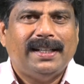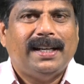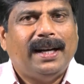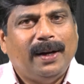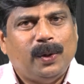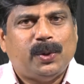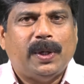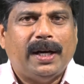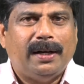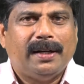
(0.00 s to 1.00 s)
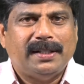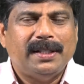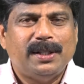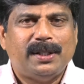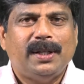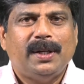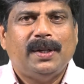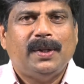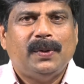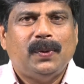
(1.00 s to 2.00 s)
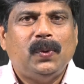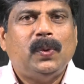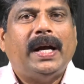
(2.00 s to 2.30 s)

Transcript: I also had cousins who